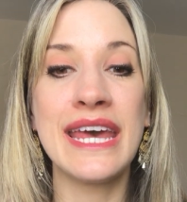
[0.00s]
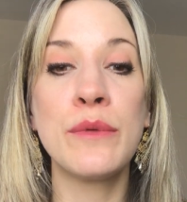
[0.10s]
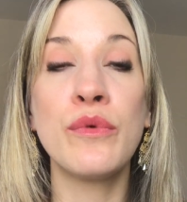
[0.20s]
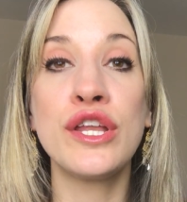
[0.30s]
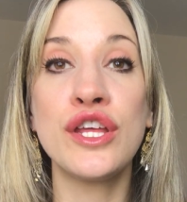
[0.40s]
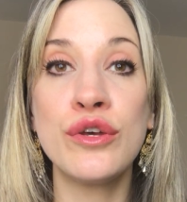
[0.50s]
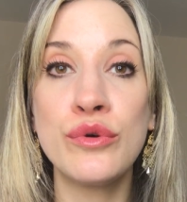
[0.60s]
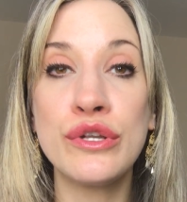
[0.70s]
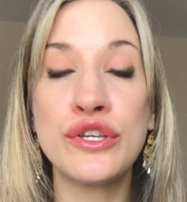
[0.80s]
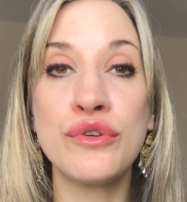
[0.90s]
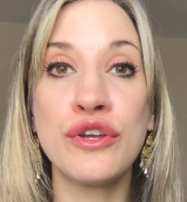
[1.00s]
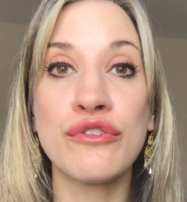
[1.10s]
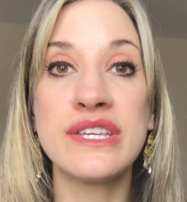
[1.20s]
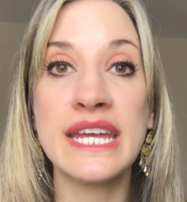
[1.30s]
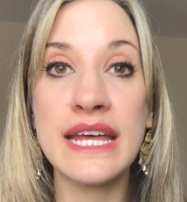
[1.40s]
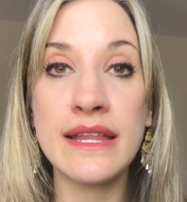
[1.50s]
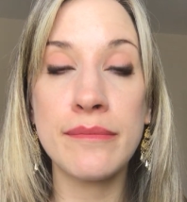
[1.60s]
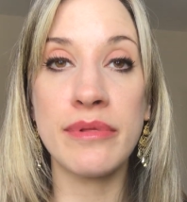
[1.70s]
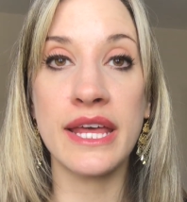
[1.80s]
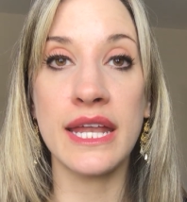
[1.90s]
Then when you do your
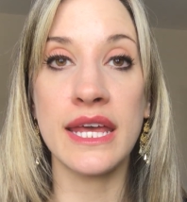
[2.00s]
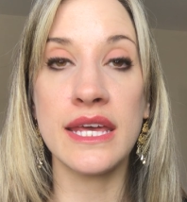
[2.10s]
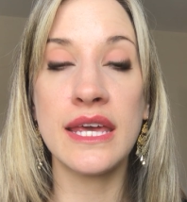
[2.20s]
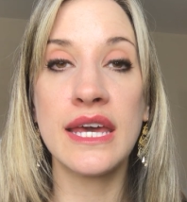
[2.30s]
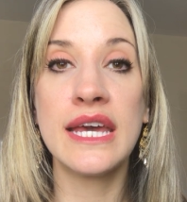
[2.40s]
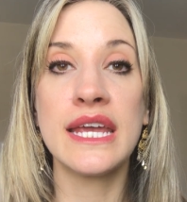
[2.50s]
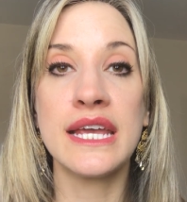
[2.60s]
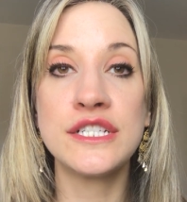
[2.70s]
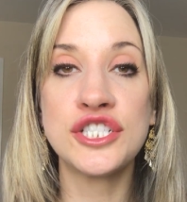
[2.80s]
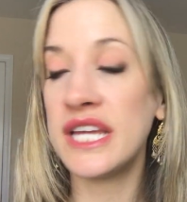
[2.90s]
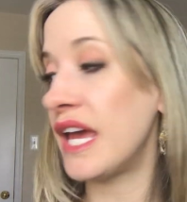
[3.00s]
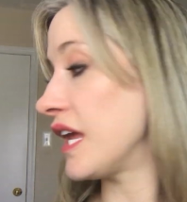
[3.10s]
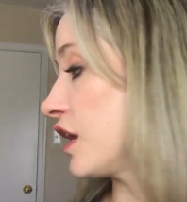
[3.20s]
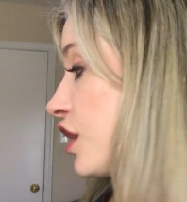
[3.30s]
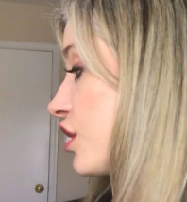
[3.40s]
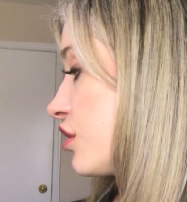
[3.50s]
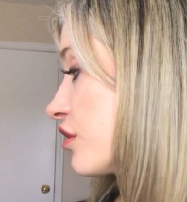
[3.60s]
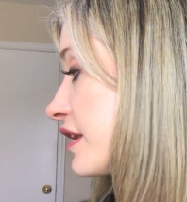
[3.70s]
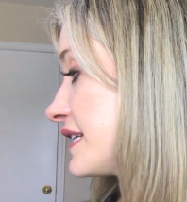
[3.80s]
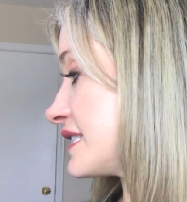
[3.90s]
daily planning, each day
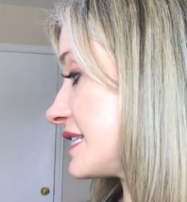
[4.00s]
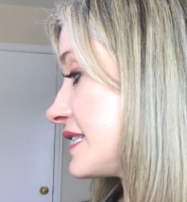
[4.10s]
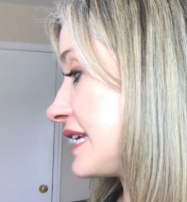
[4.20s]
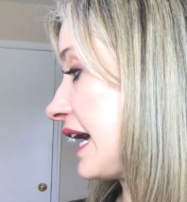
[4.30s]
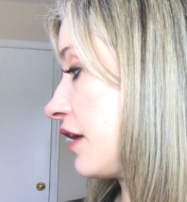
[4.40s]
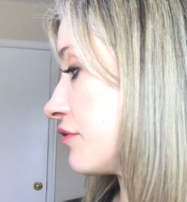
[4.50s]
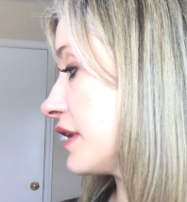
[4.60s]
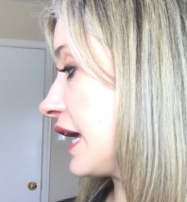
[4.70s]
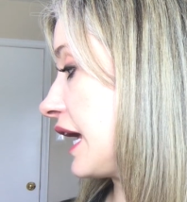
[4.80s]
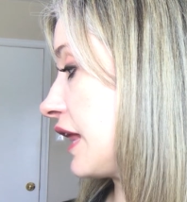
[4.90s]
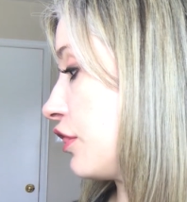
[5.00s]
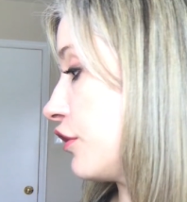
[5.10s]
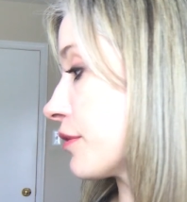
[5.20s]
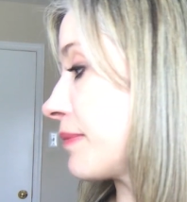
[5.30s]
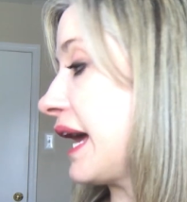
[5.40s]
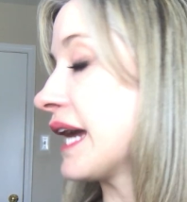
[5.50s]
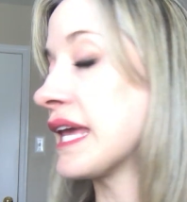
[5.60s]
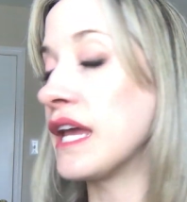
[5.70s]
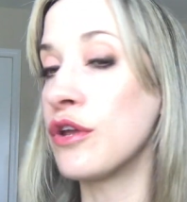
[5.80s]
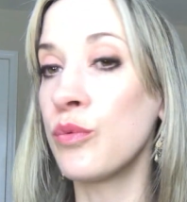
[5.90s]
you're going to sit down, look
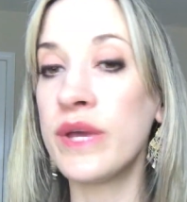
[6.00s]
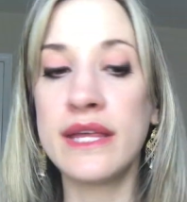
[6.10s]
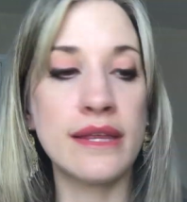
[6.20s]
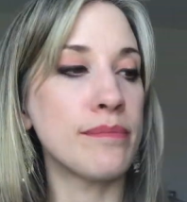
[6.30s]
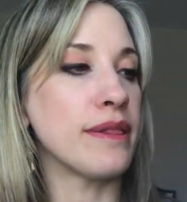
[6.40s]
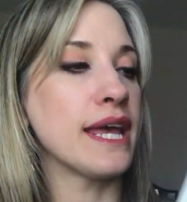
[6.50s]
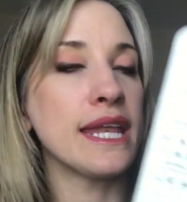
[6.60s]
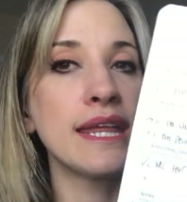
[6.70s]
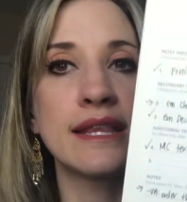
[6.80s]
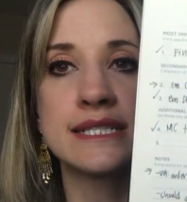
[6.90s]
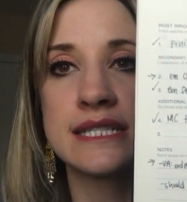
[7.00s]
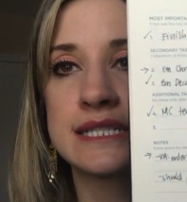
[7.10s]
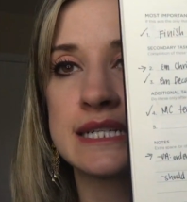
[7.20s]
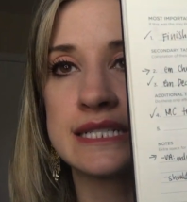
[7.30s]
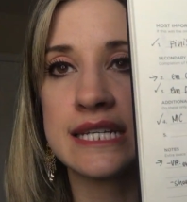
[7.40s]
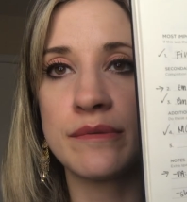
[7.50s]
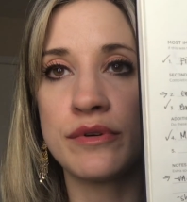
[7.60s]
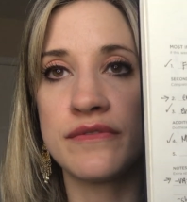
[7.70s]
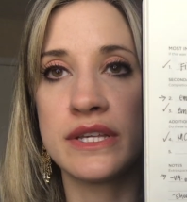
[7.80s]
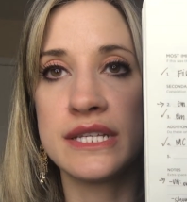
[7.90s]
back at your weekly planning. This is an
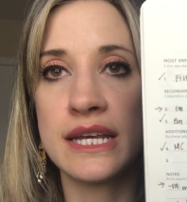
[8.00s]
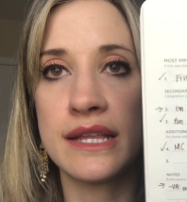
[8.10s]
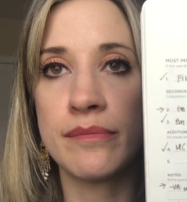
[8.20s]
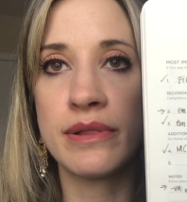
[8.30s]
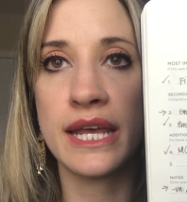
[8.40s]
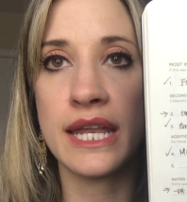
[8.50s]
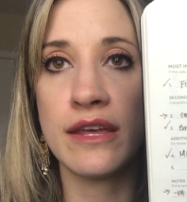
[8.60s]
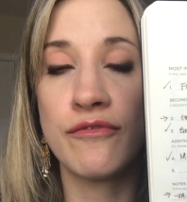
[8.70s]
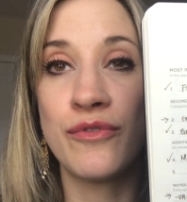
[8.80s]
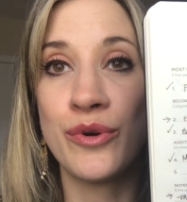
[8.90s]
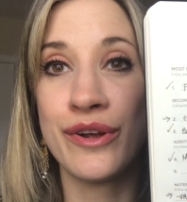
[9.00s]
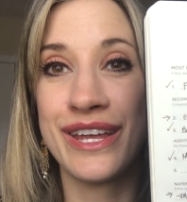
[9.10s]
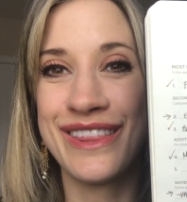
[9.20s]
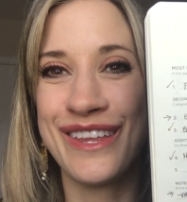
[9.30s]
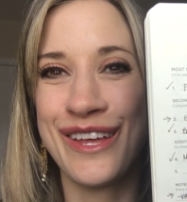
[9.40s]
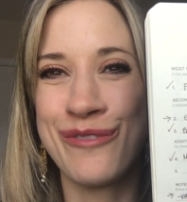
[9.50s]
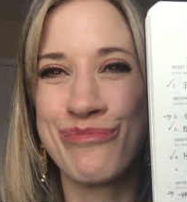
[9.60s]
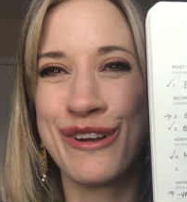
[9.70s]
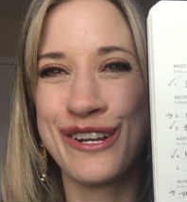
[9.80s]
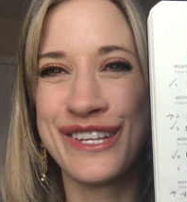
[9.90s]
example of the daily planning in the
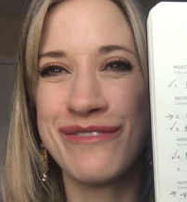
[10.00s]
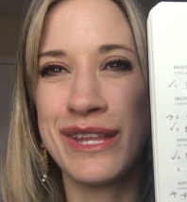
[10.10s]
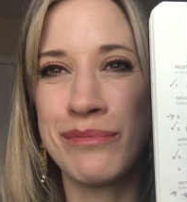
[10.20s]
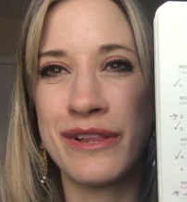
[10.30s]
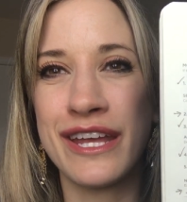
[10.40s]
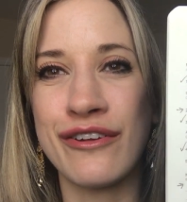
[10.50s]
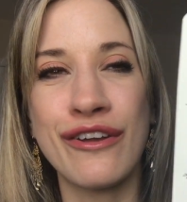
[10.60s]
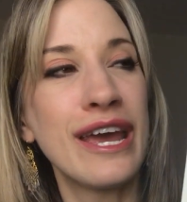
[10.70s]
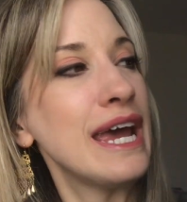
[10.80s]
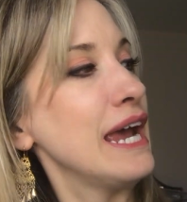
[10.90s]
productivity planner.